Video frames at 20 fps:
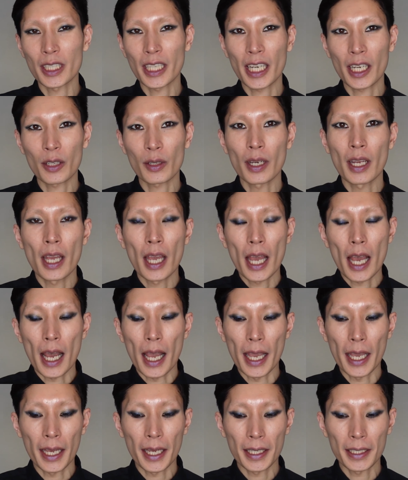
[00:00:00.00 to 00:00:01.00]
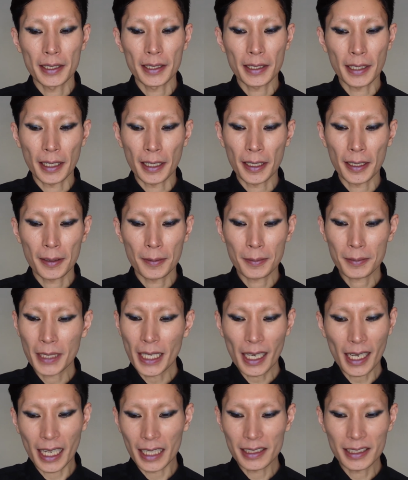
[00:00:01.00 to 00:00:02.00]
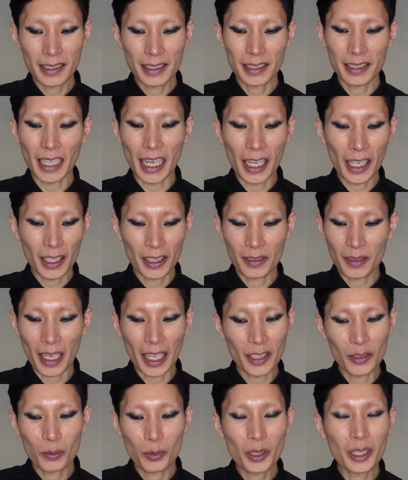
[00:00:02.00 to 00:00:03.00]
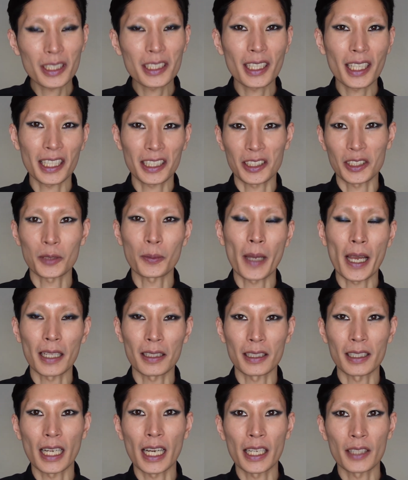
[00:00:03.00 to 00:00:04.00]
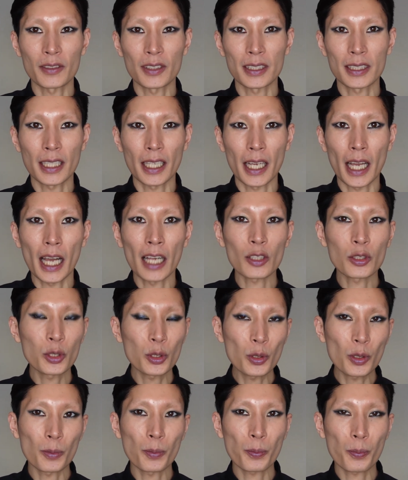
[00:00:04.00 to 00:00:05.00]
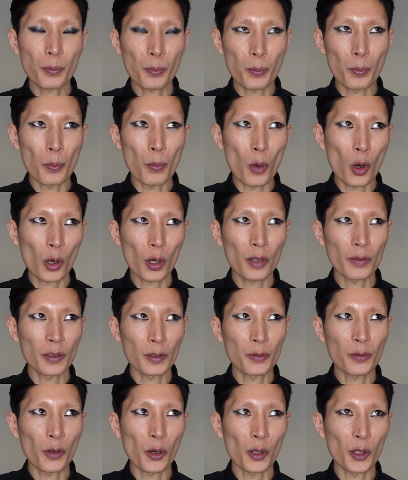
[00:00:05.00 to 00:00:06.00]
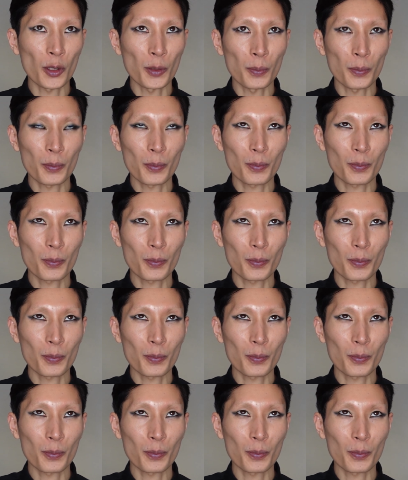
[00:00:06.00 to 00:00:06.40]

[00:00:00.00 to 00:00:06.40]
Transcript: out. And yeah, I really like this palette, I have to say. I'll do more of a fuller